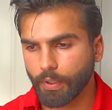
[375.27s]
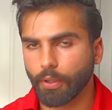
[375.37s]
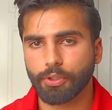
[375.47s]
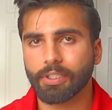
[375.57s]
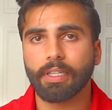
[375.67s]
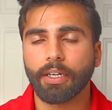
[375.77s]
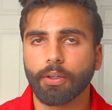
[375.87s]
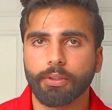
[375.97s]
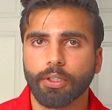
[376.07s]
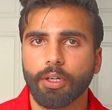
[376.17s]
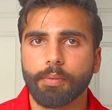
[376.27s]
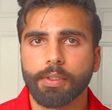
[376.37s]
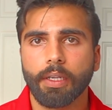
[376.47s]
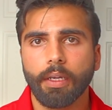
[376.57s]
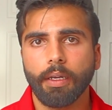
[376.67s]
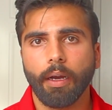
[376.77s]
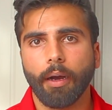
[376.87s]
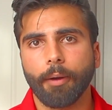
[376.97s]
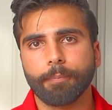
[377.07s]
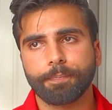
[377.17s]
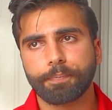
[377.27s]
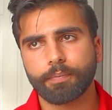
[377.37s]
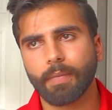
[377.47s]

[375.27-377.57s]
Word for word: you know, just clinical terms. Um,